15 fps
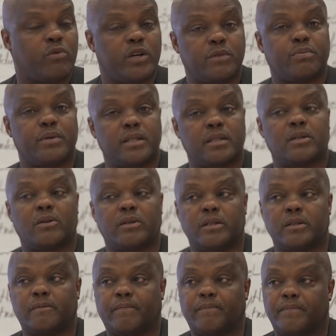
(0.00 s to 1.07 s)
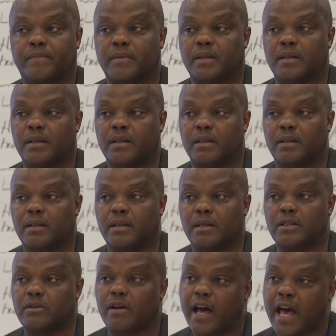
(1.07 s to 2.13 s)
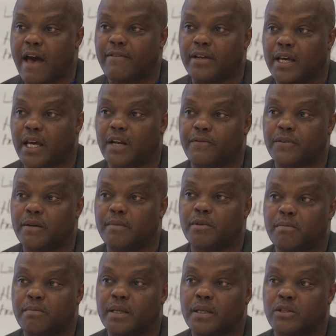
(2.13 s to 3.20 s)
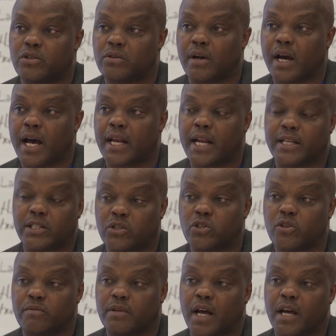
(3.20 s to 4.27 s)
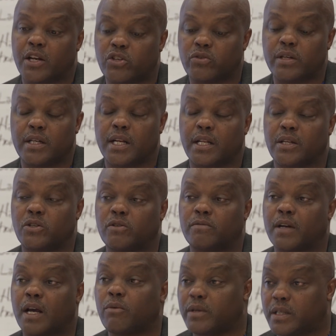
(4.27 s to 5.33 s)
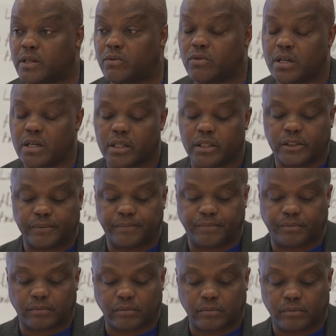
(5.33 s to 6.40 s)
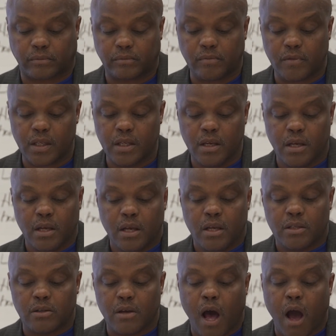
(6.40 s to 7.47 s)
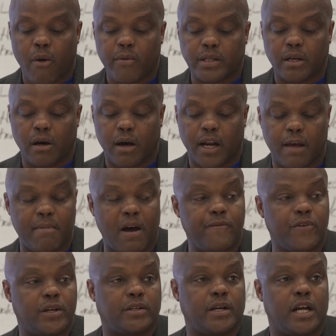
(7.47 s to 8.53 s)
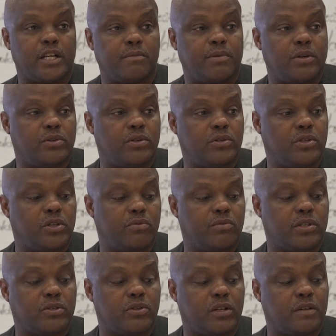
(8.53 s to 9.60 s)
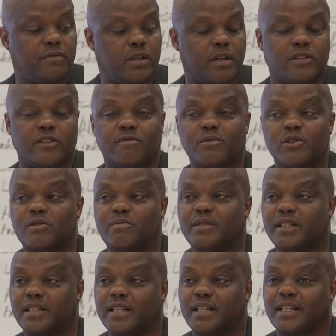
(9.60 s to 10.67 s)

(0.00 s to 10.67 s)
wish prison on him. So I advocated for him to be tried as a juvenile and treated as a juvenile, which he was. So I always call that my first contribution to the restorative justice movement.